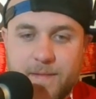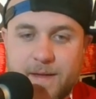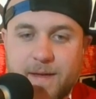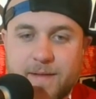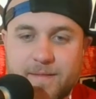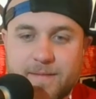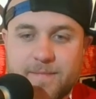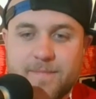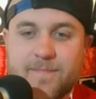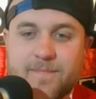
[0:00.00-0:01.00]
doesn't mean
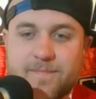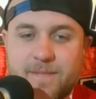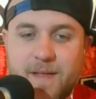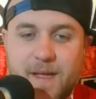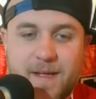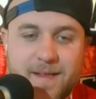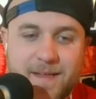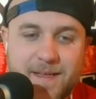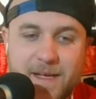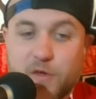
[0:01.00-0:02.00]
anything. It
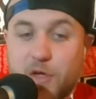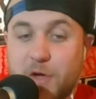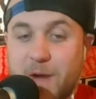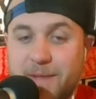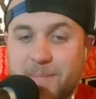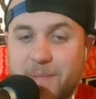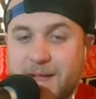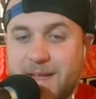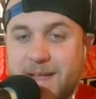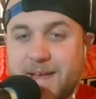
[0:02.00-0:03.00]
was a good way to
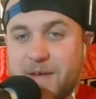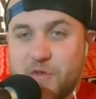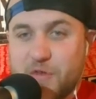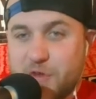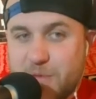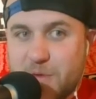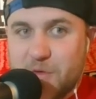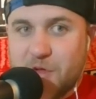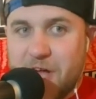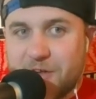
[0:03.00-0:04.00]
play heat. It was
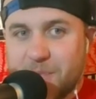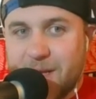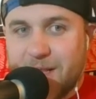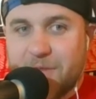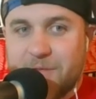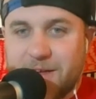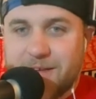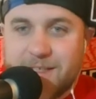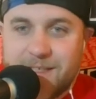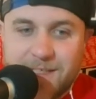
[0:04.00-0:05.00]
awesome. I loved
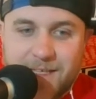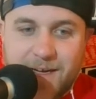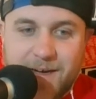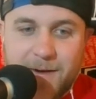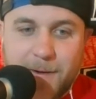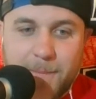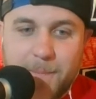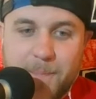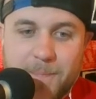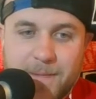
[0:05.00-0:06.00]
it.
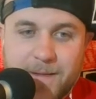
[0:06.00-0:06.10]
Johnny